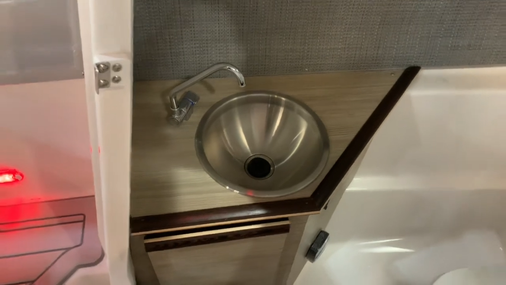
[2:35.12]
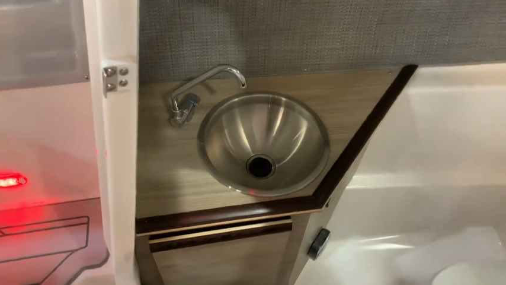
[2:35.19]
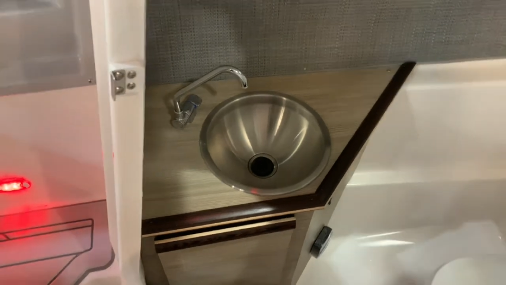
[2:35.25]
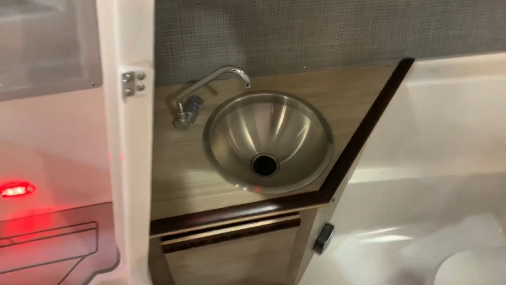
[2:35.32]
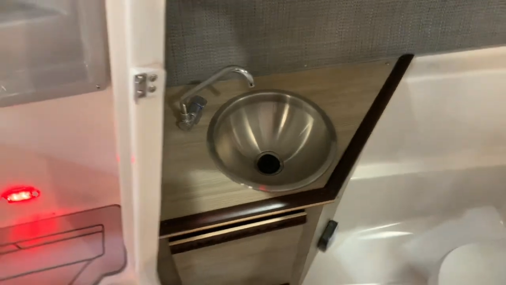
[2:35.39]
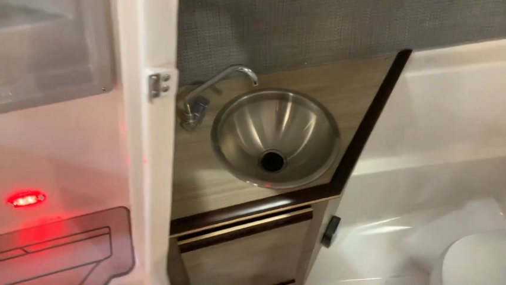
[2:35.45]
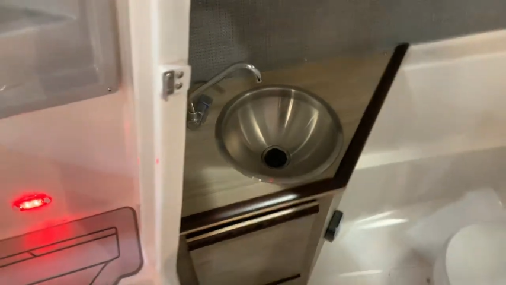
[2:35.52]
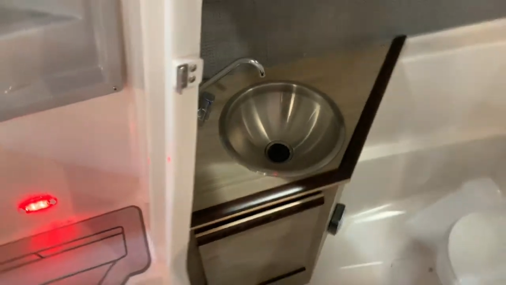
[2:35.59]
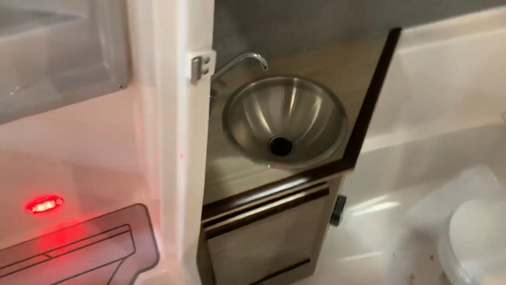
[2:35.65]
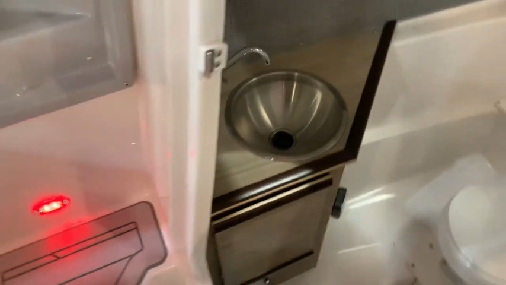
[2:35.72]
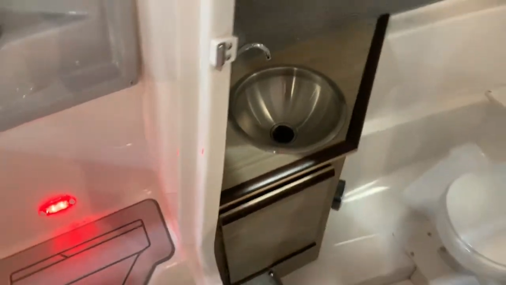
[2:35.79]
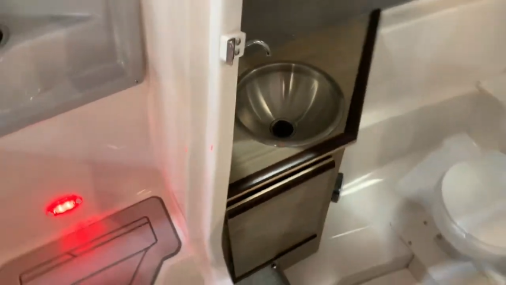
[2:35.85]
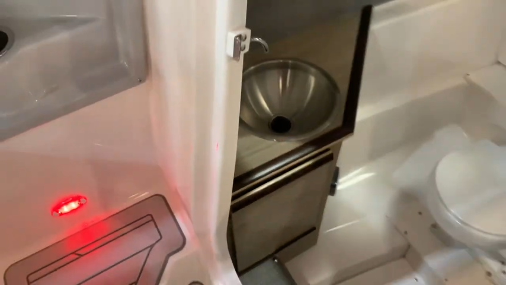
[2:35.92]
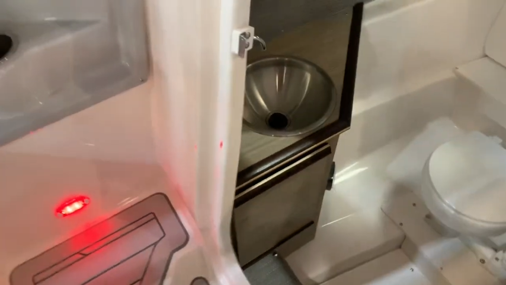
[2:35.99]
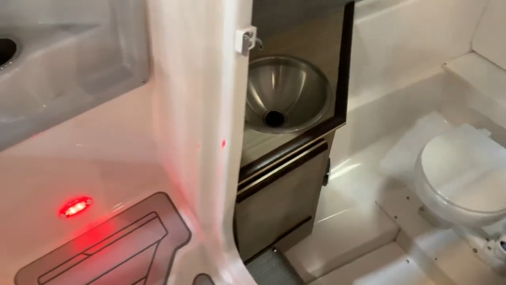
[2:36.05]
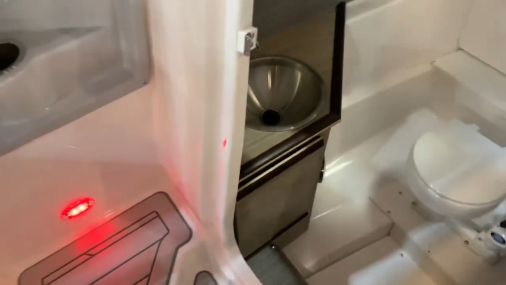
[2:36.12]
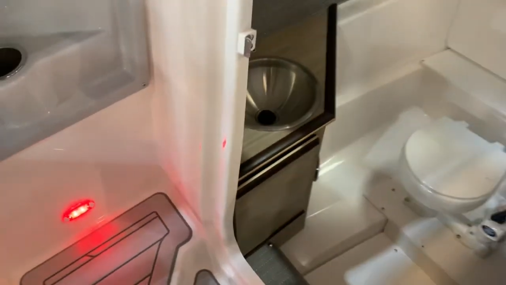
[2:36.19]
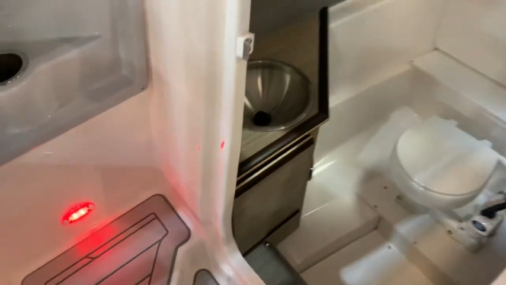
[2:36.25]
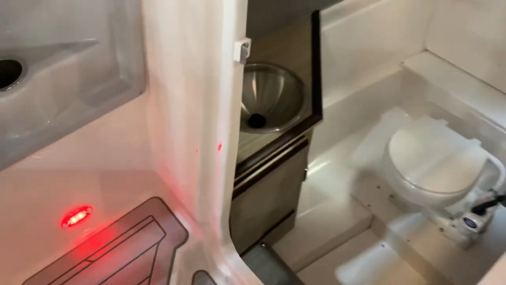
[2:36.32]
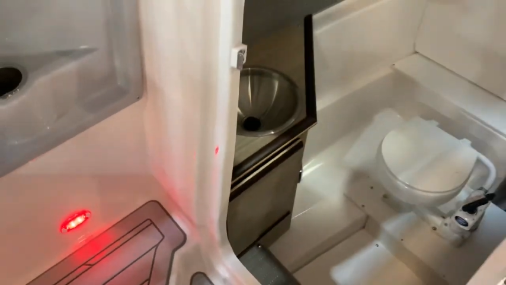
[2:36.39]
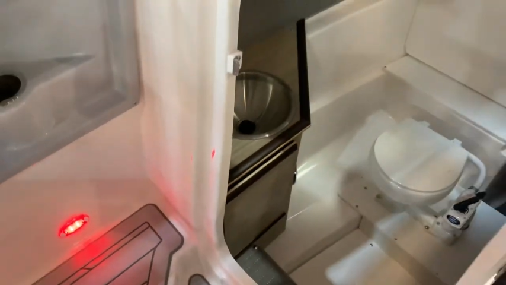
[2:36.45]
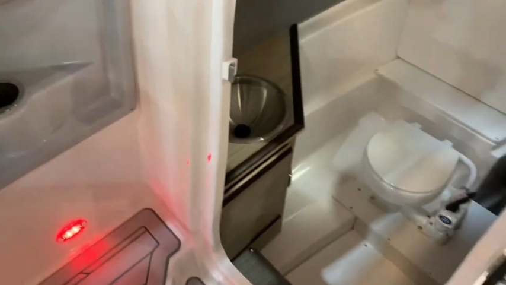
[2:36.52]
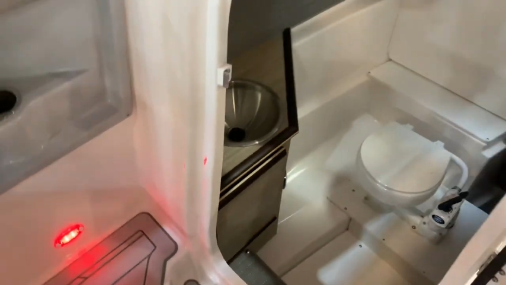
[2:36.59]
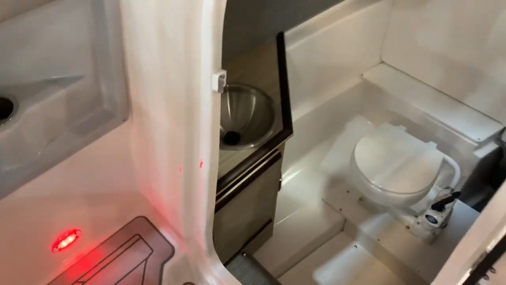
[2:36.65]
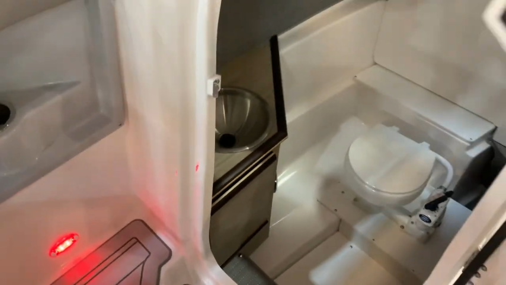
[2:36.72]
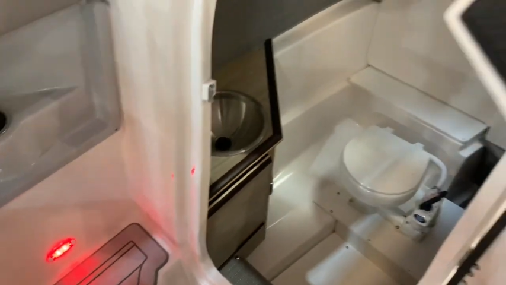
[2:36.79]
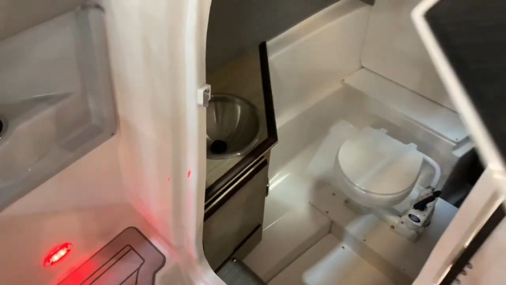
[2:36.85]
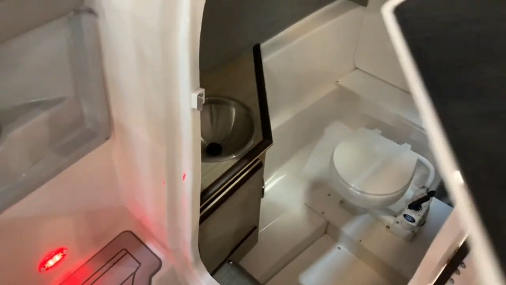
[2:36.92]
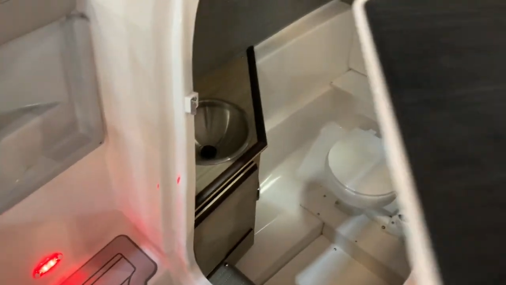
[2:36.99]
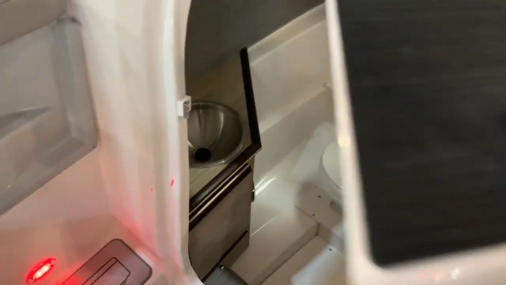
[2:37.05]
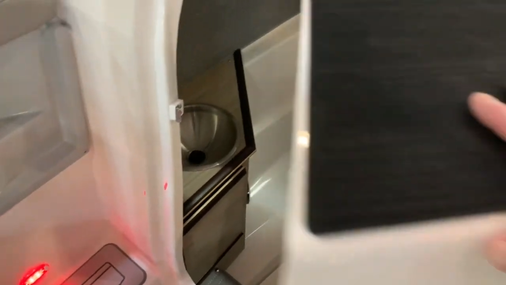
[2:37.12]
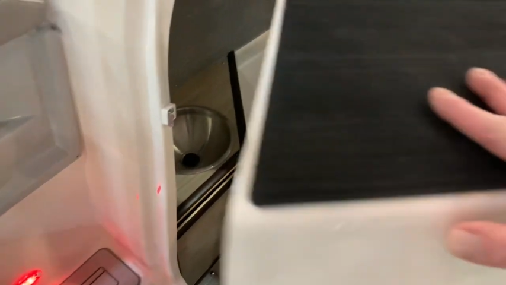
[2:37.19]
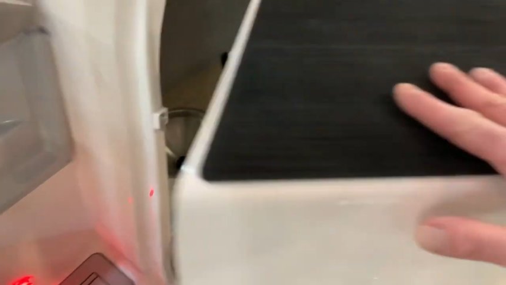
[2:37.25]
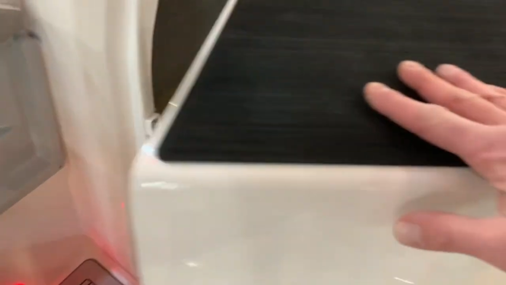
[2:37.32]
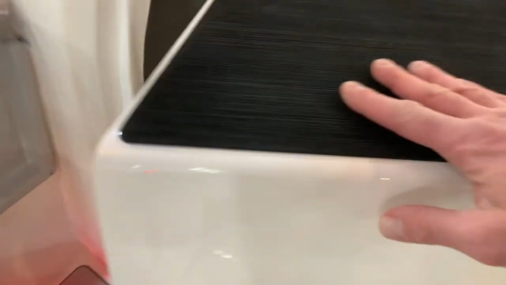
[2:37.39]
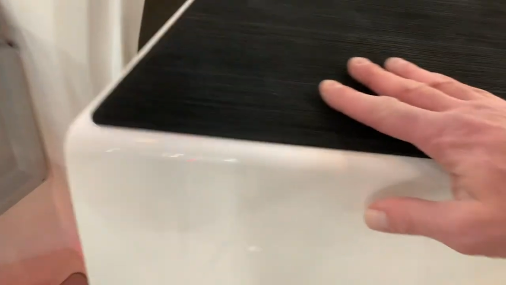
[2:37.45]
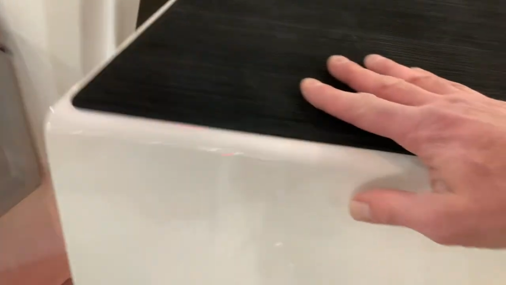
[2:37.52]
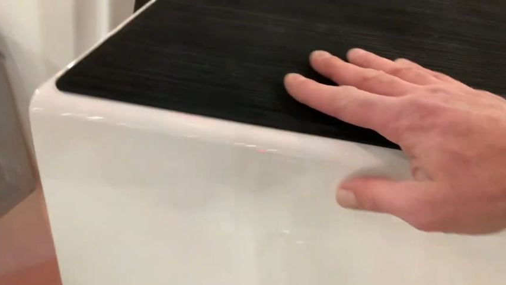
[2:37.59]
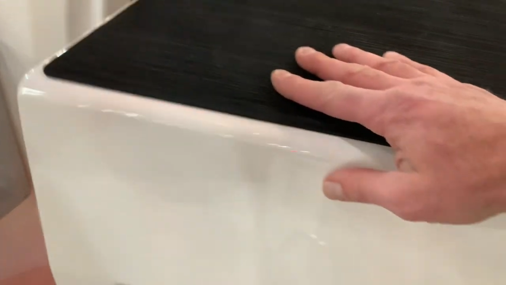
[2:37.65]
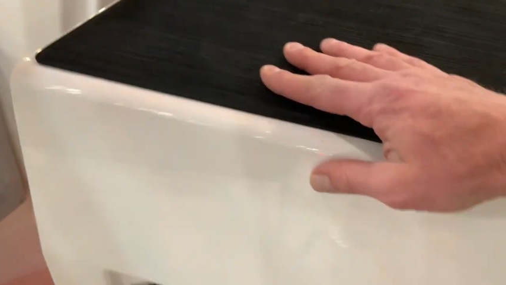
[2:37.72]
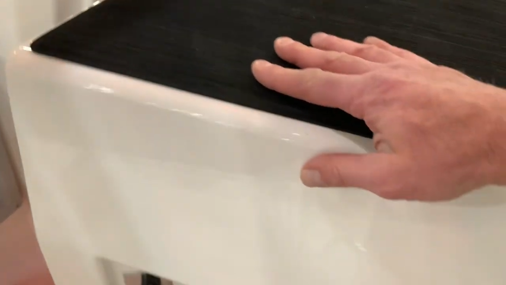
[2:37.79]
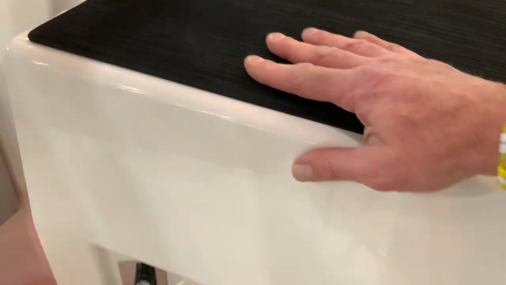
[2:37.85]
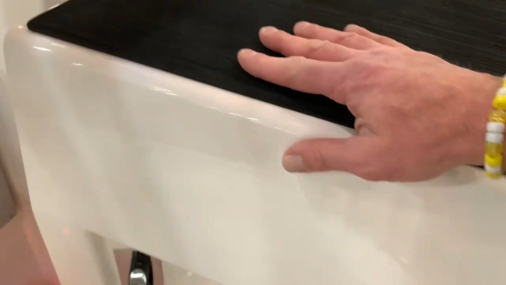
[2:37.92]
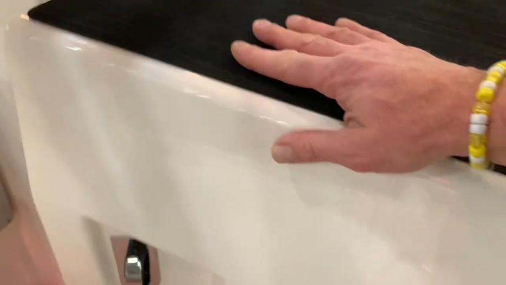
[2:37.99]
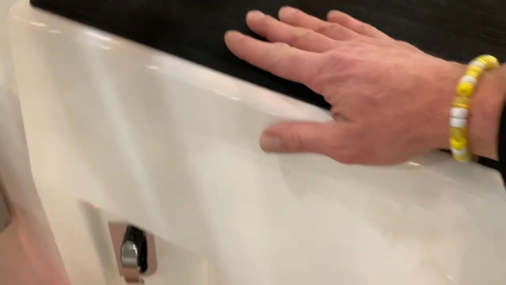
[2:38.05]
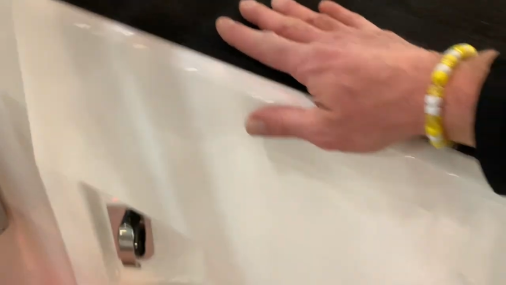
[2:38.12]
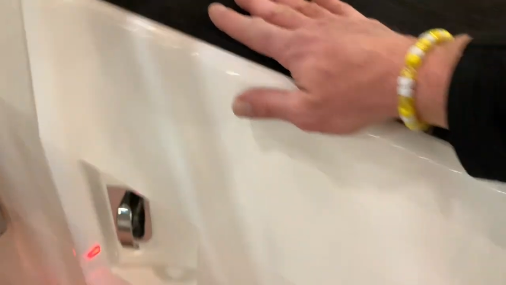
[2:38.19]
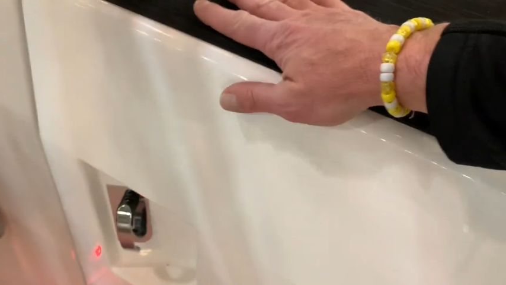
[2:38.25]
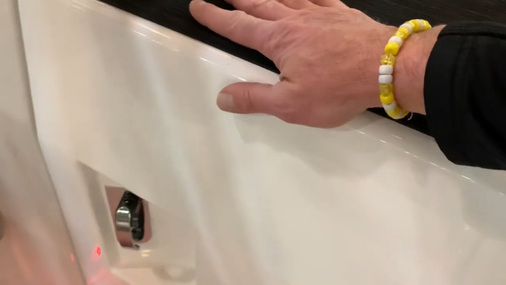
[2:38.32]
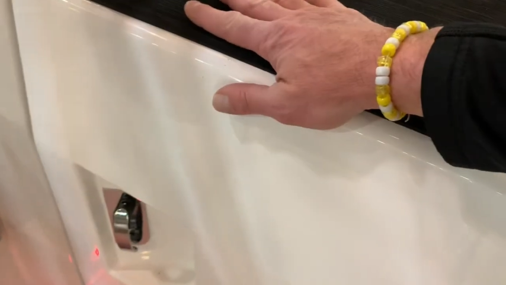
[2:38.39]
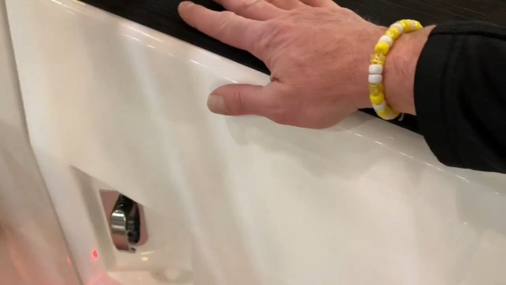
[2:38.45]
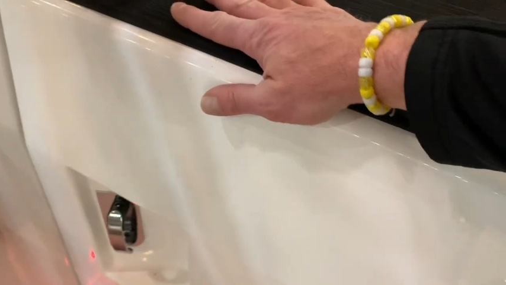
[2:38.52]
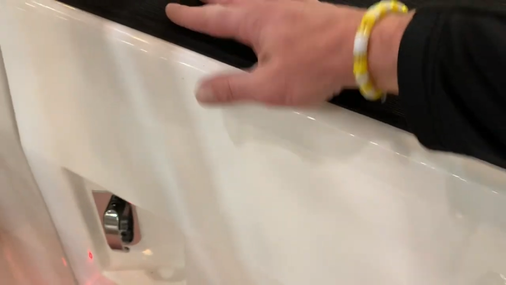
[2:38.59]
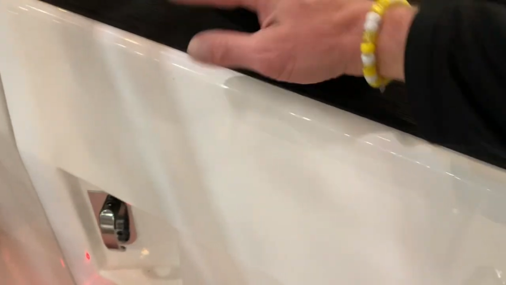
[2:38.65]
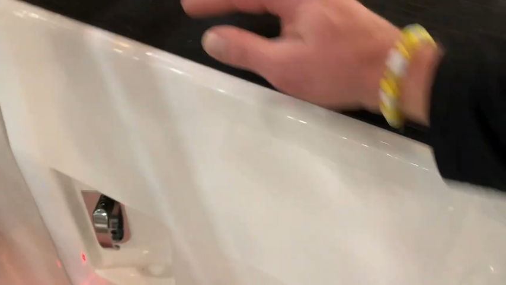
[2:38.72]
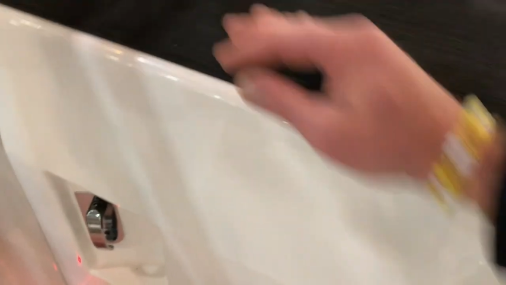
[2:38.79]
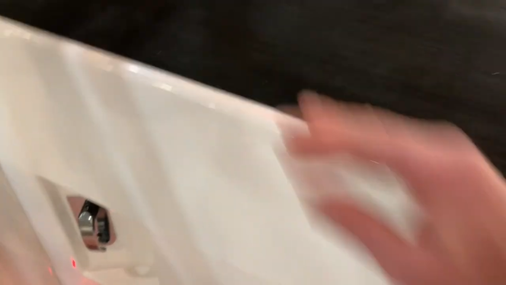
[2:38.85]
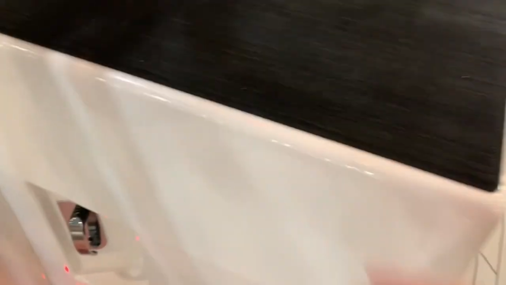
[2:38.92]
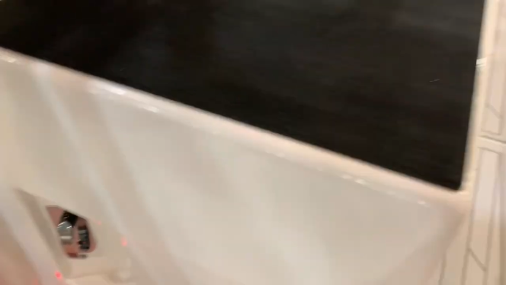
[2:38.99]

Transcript: [unreadable: no face in view]